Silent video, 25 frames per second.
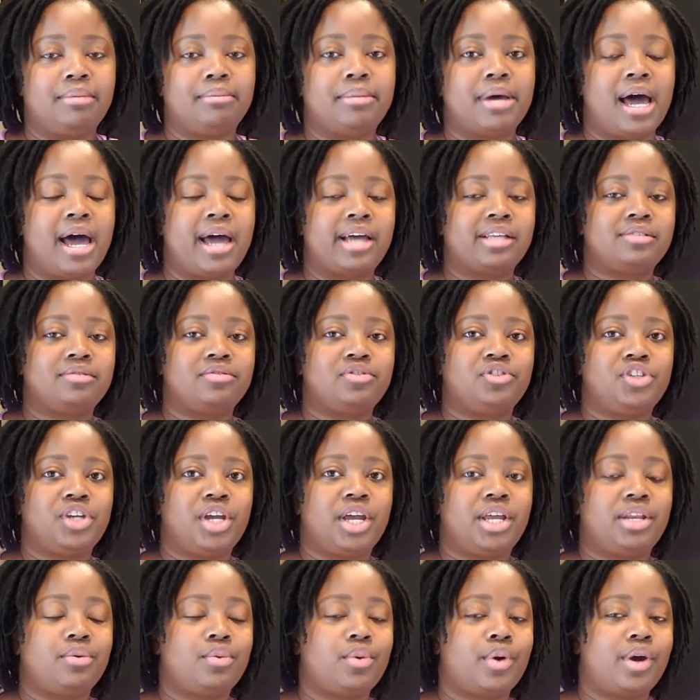But as of
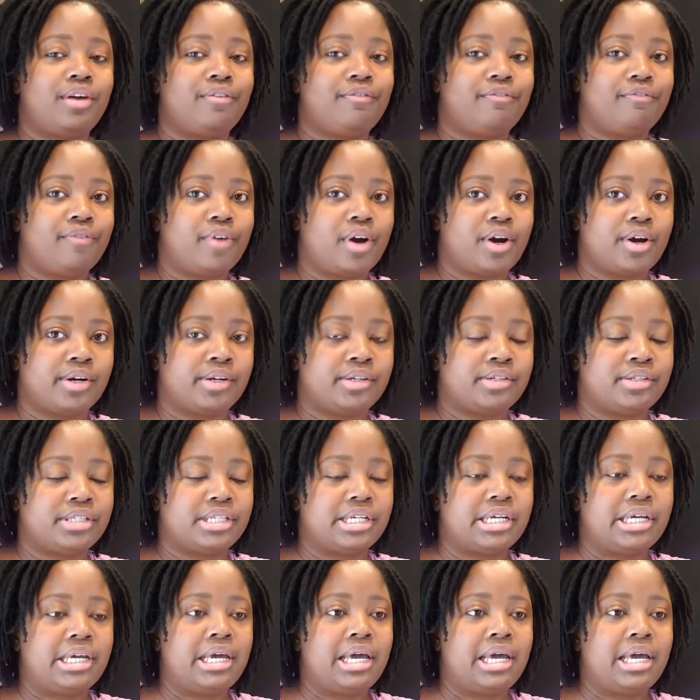January 1st,